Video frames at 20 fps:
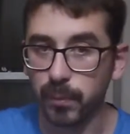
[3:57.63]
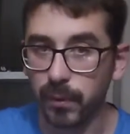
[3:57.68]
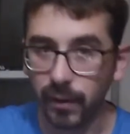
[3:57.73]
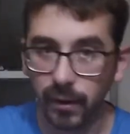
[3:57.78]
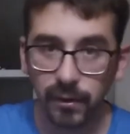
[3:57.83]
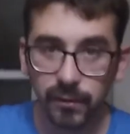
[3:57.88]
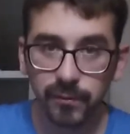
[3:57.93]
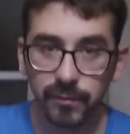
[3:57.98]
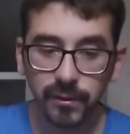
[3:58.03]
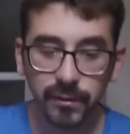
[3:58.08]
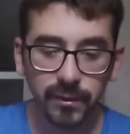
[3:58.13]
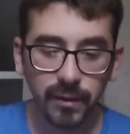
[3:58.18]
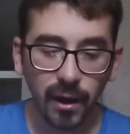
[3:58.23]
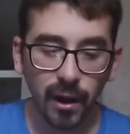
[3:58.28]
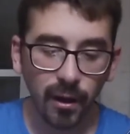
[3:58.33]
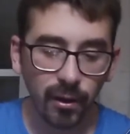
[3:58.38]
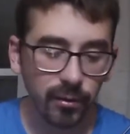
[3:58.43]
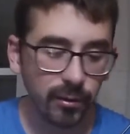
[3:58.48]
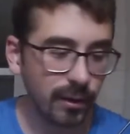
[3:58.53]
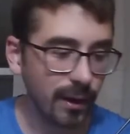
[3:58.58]
proven
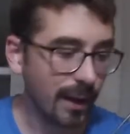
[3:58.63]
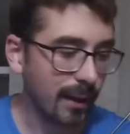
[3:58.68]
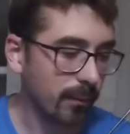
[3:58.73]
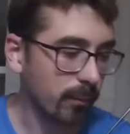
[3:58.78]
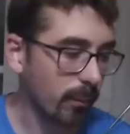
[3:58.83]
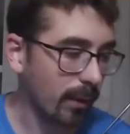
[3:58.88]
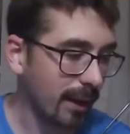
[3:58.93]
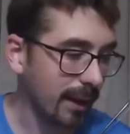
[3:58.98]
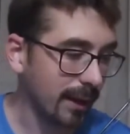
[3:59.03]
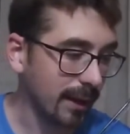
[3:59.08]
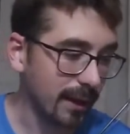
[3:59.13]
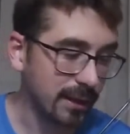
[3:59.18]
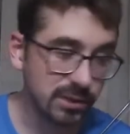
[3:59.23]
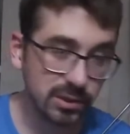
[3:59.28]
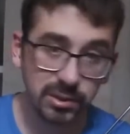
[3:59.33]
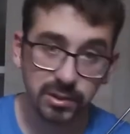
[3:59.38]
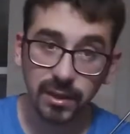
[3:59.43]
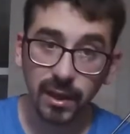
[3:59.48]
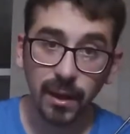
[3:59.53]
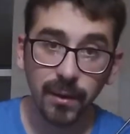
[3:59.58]
all around way to
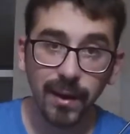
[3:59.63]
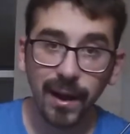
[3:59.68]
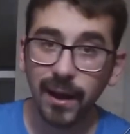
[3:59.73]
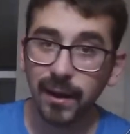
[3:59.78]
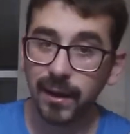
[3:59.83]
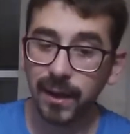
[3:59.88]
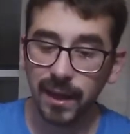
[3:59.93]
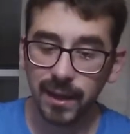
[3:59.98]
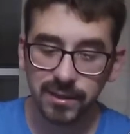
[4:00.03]
just go out and